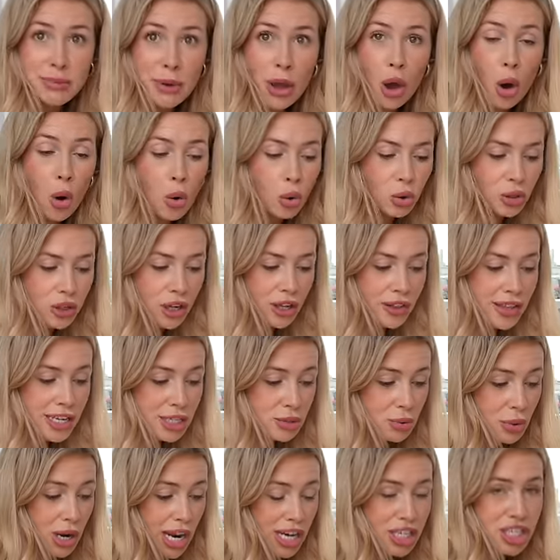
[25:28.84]
a bit older,
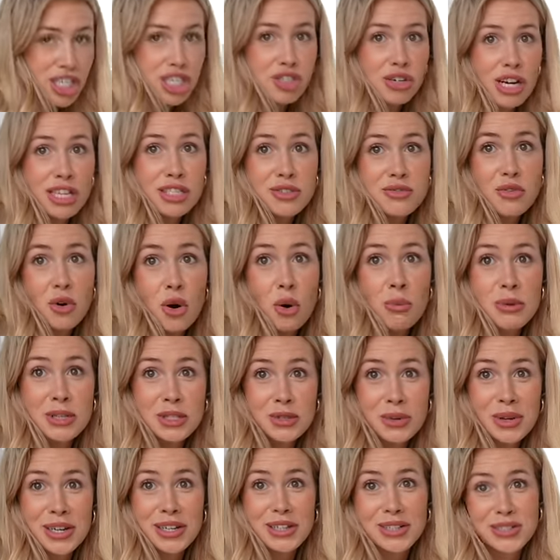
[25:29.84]
this will actually transform
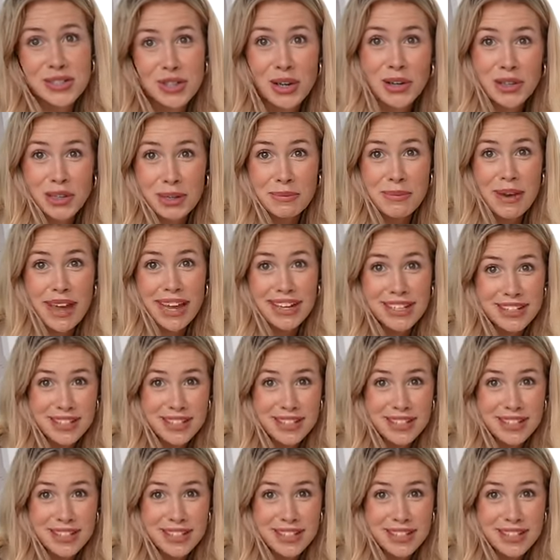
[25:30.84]
into a little toddler bed,